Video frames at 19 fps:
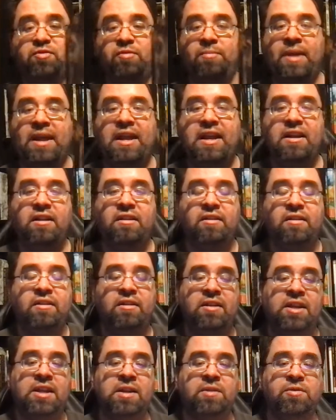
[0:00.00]
were made,
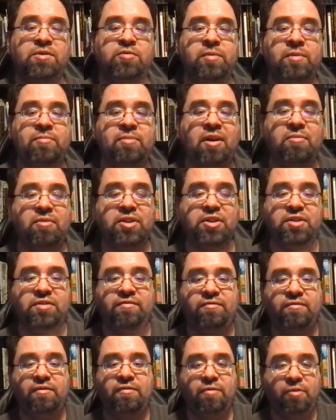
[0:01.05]
which will be published
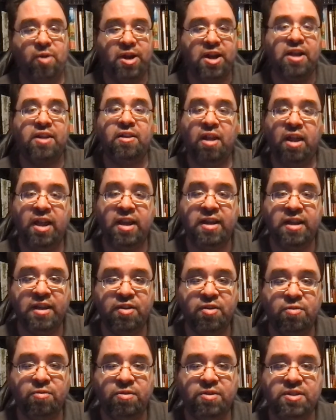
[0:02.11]
for free online in
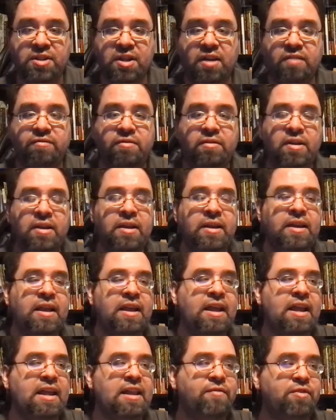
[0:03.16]
Cool Stuff.
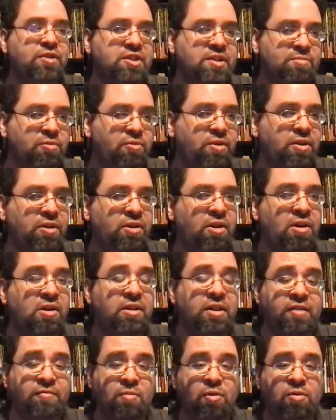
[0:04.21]
And if you support Long
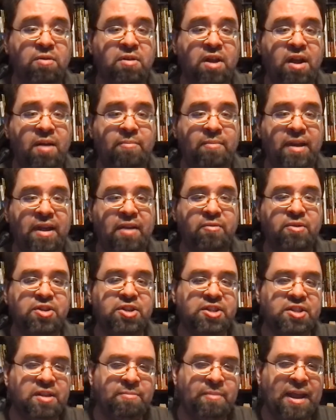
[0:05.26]
Live Mortal Kombat, which
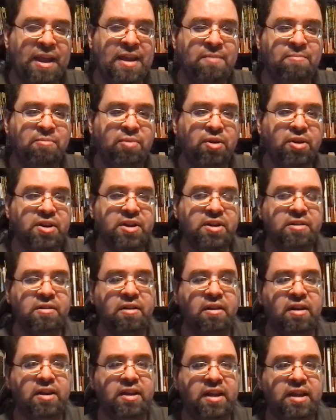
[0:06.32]
is the main book
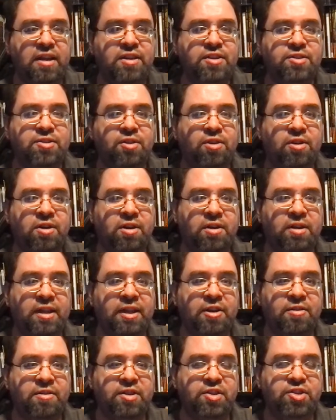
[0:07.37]
on Kickstarter
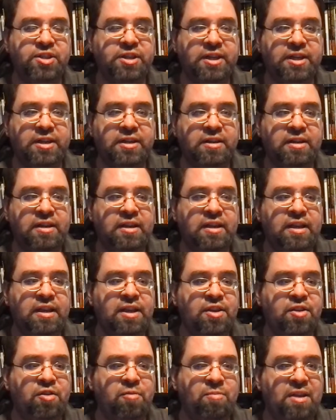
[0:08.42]
later this year,
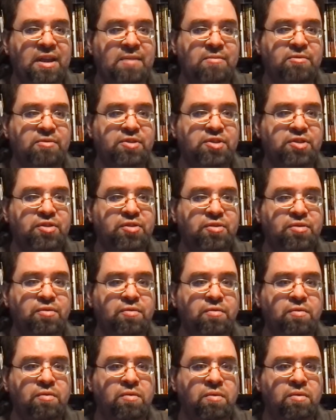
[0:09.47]
you'll be able
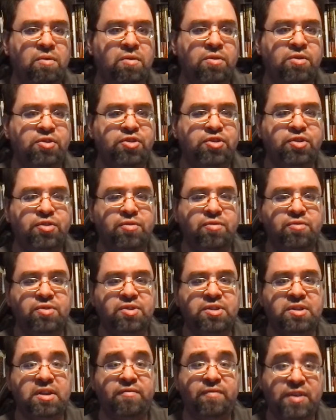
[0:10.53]
to
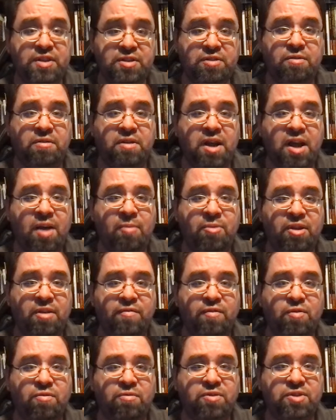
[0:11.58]
choose a physical copy of
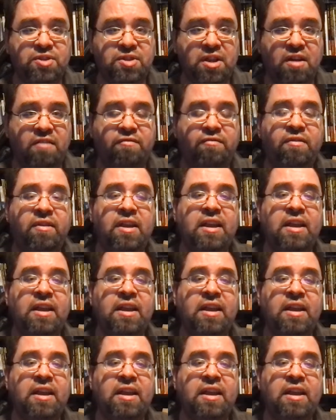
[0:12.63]
Cool Stuff